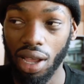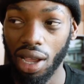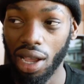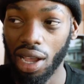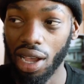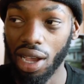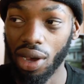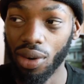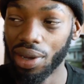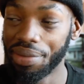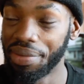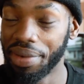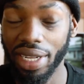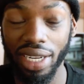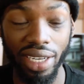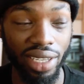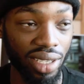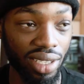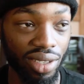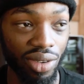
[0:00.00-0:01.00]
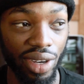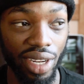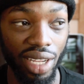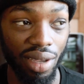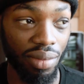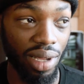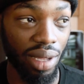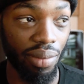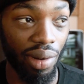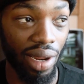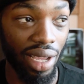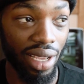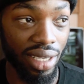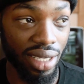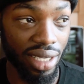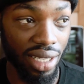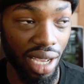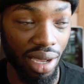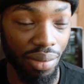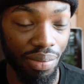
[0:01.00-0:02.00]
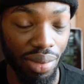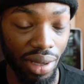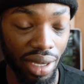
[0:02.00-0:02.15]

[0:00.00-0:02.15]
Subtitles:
1 minute I was cleaning my place up,